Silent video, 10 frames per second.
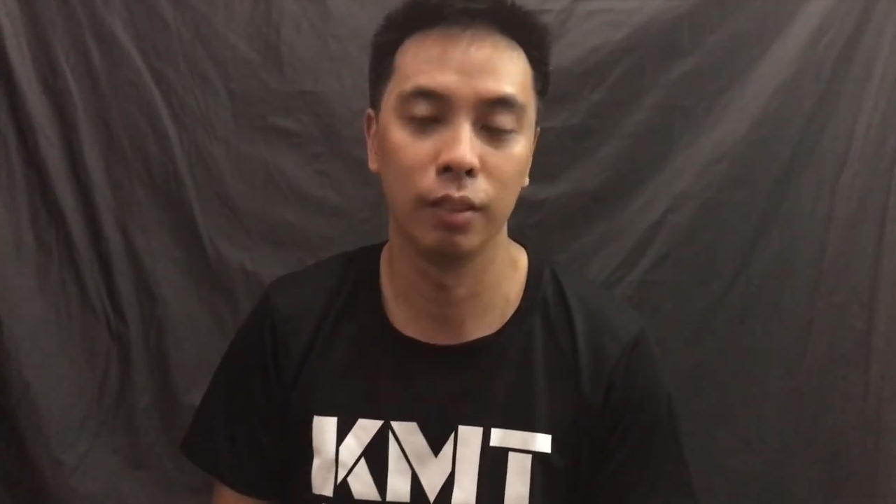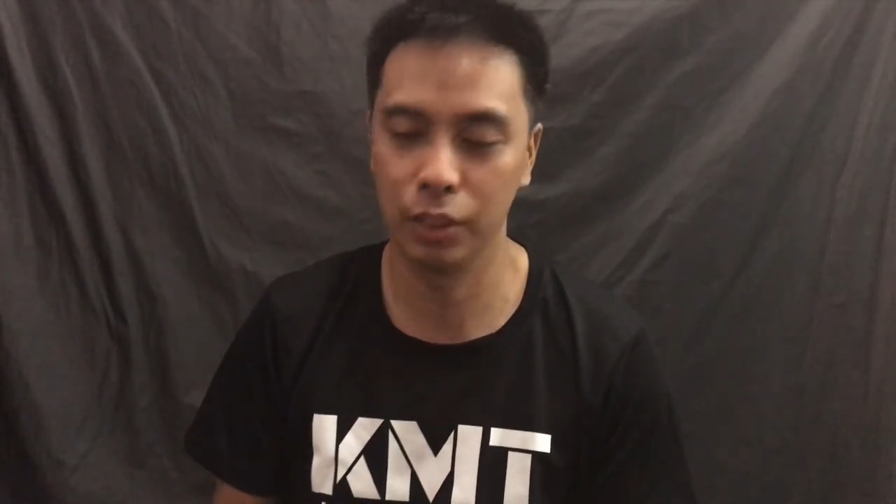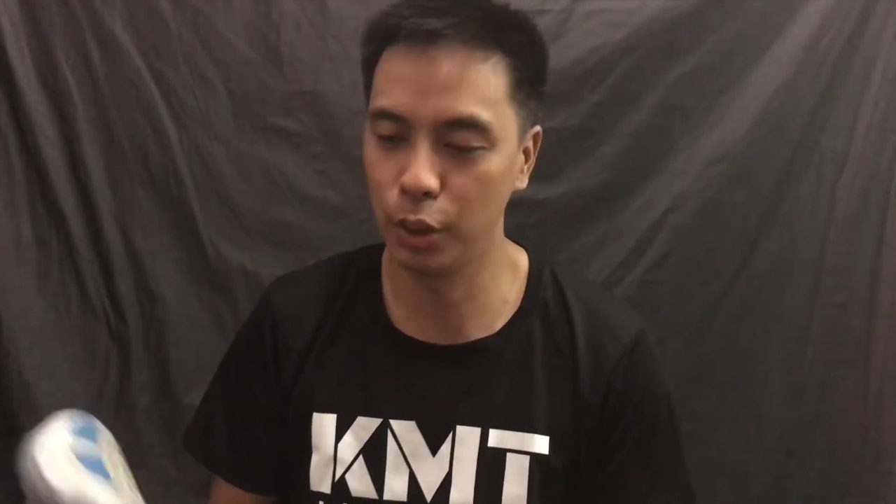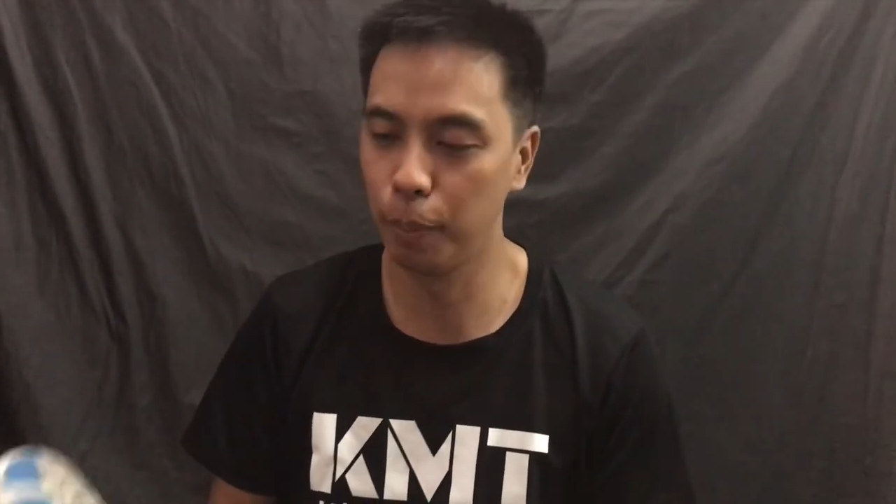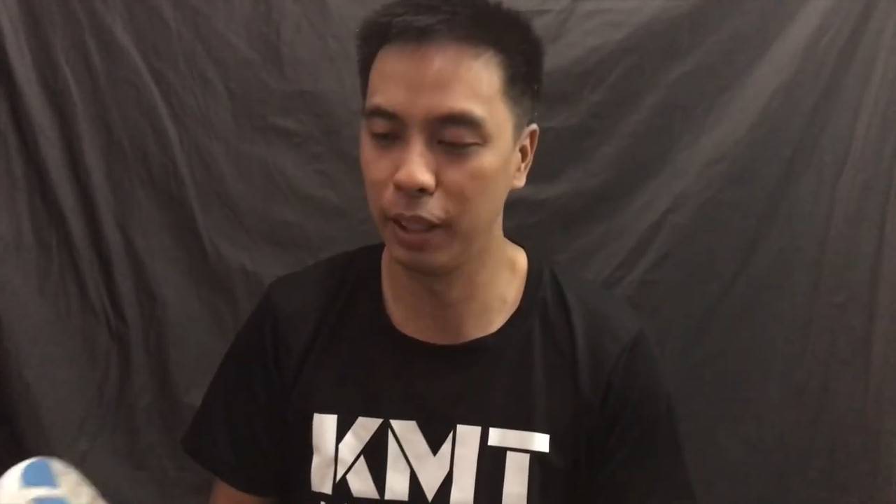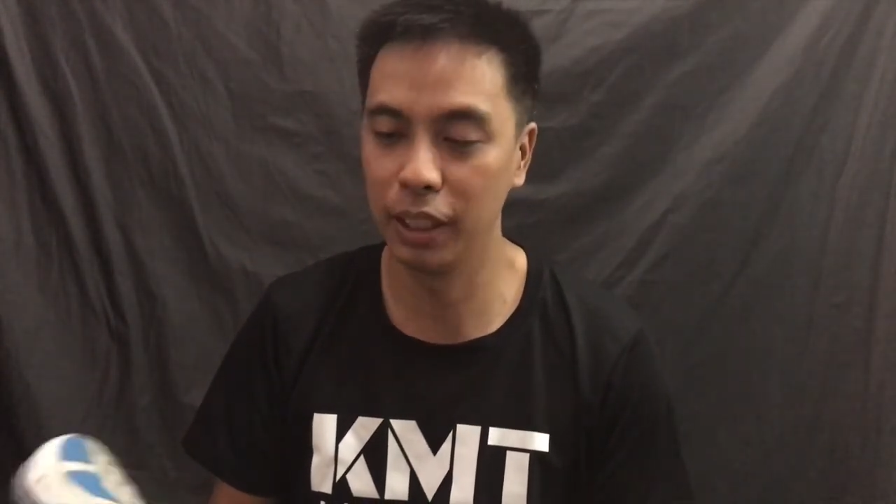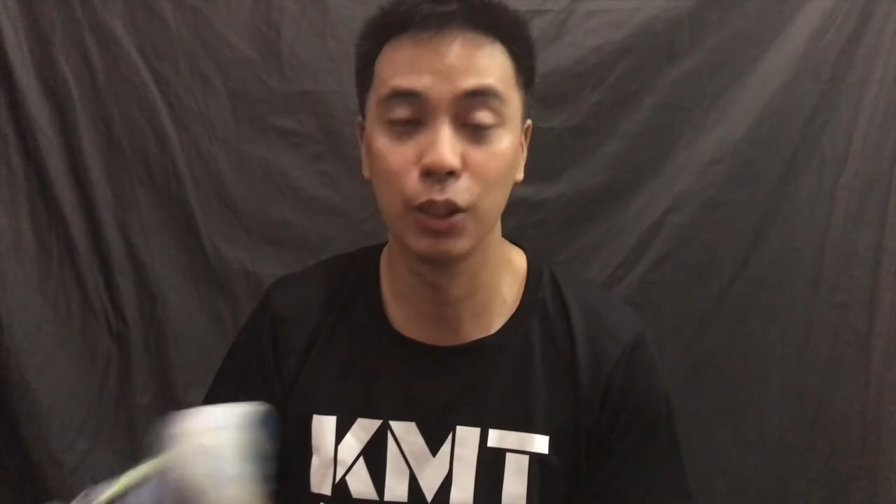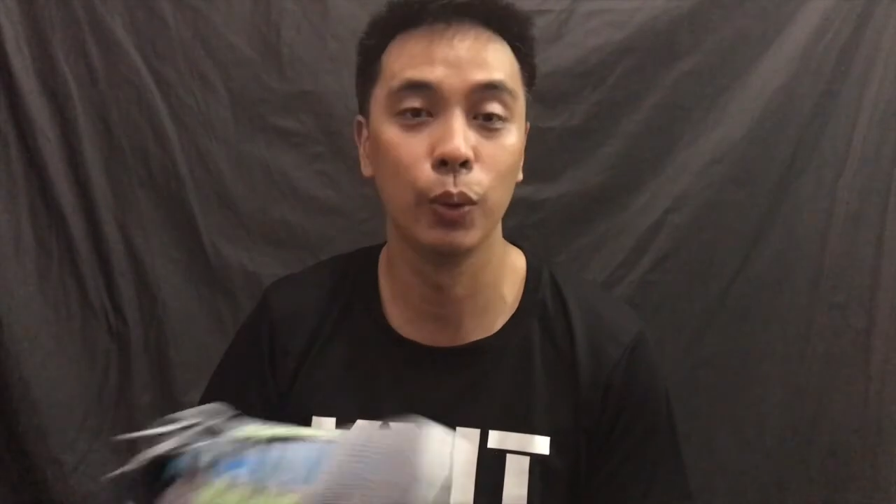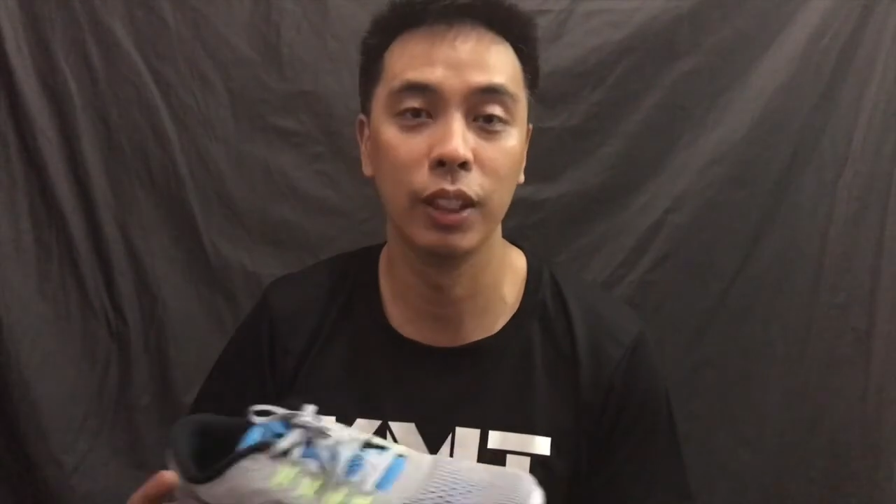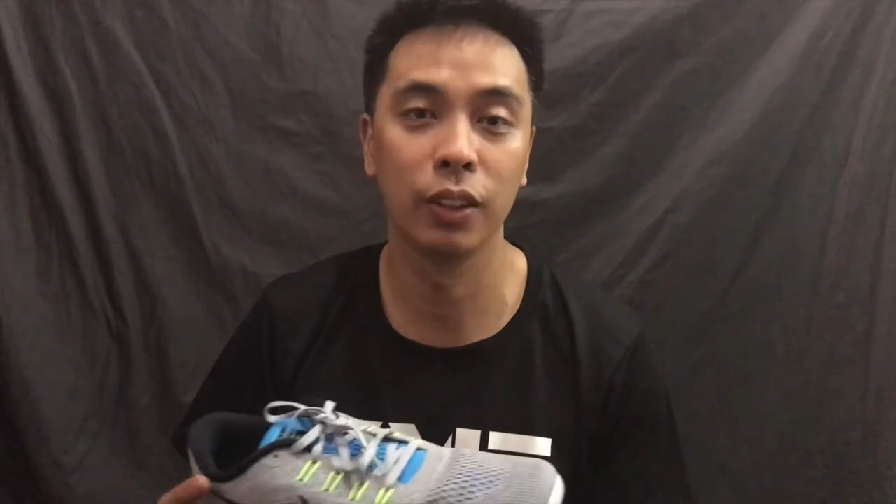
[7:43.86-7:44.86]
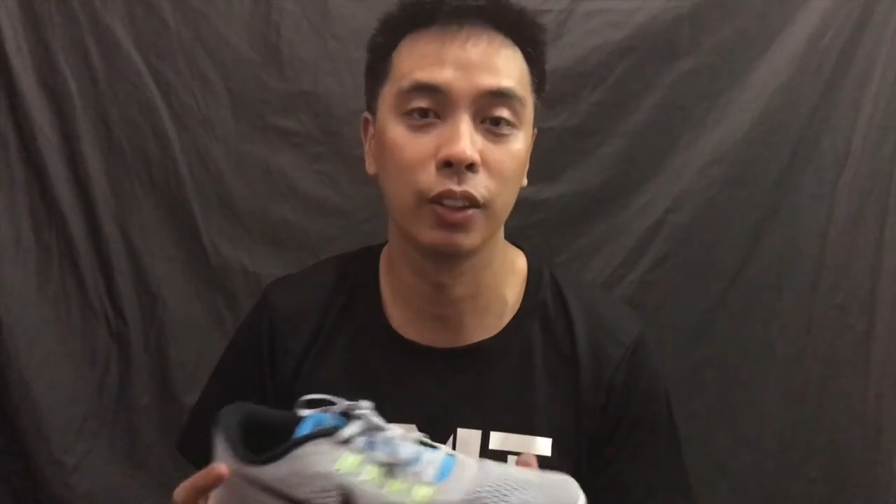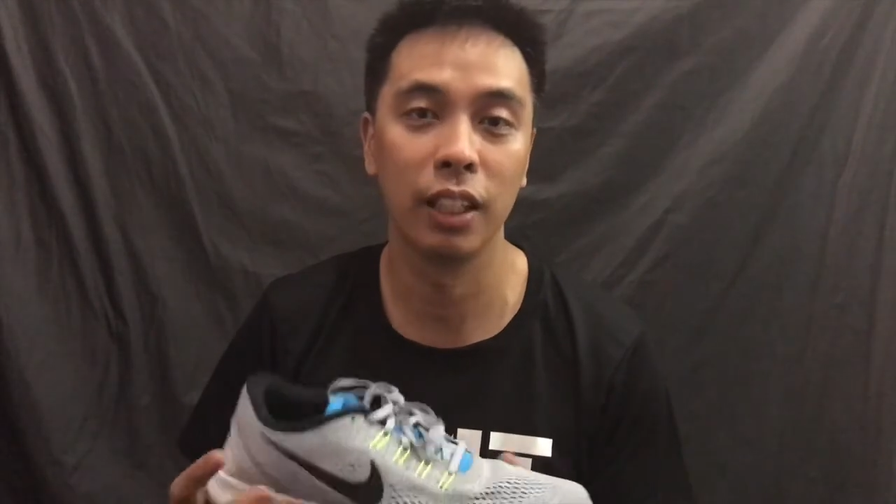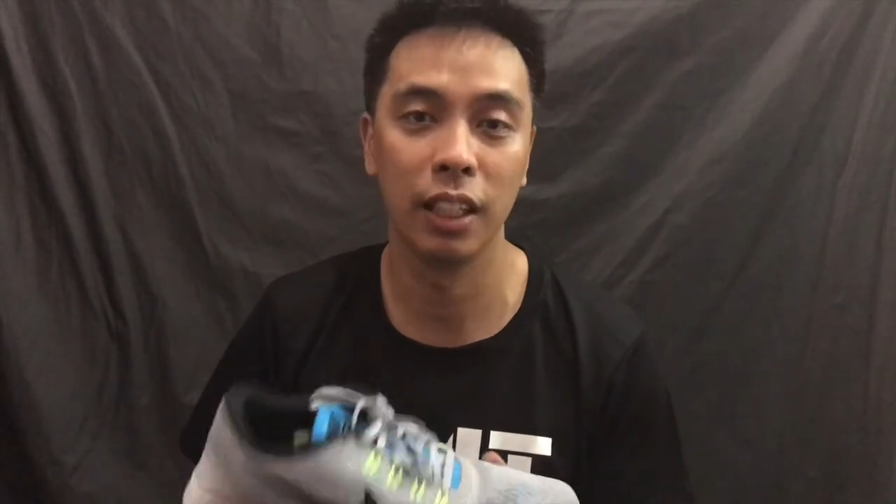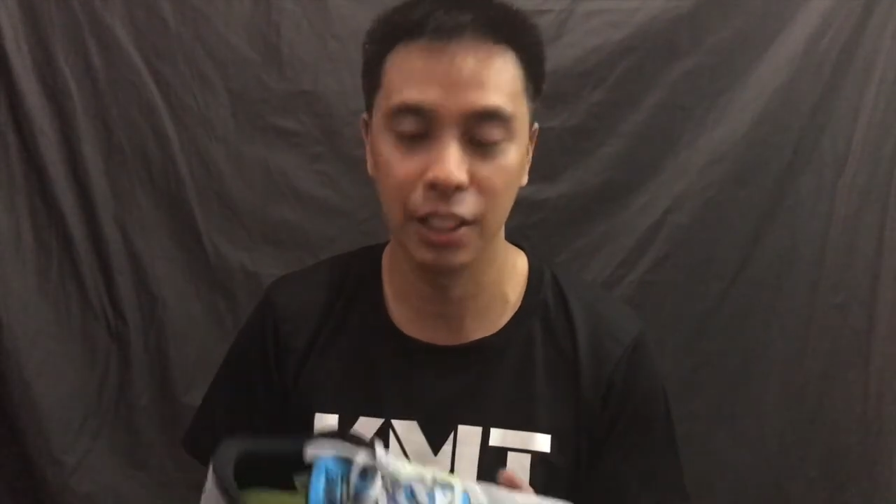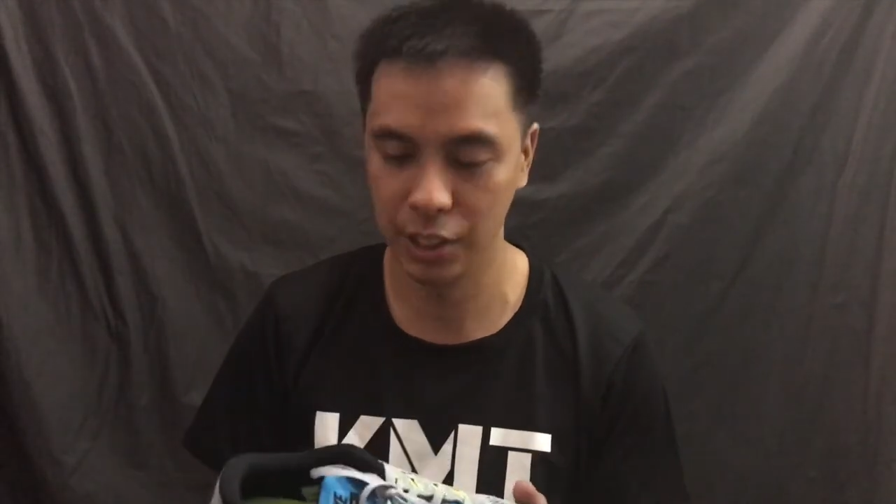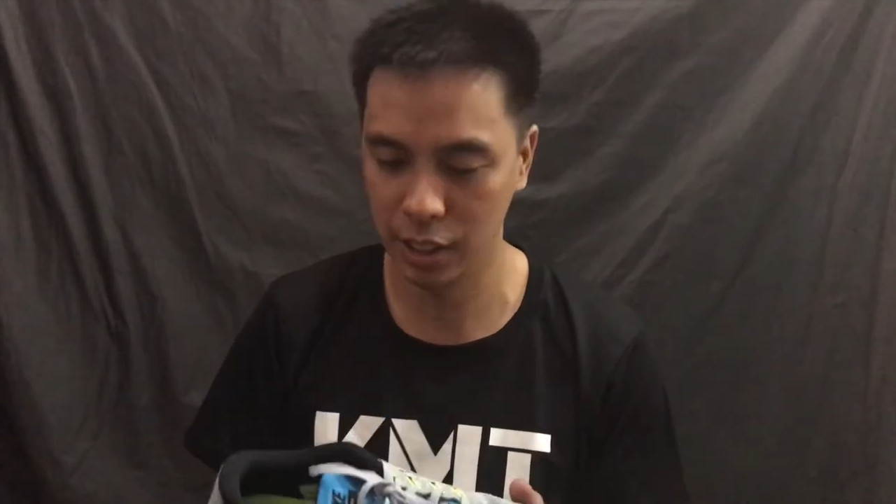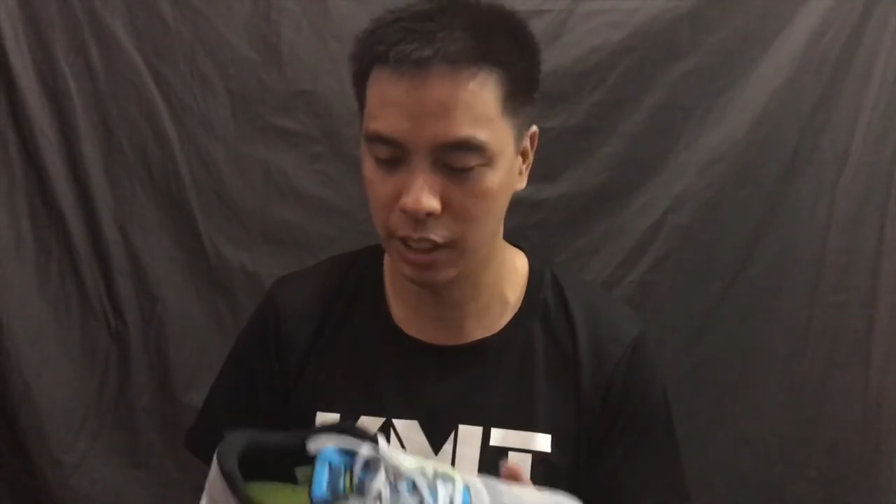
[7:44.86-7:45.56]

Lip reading: sobrang nasulit ko talaga siya,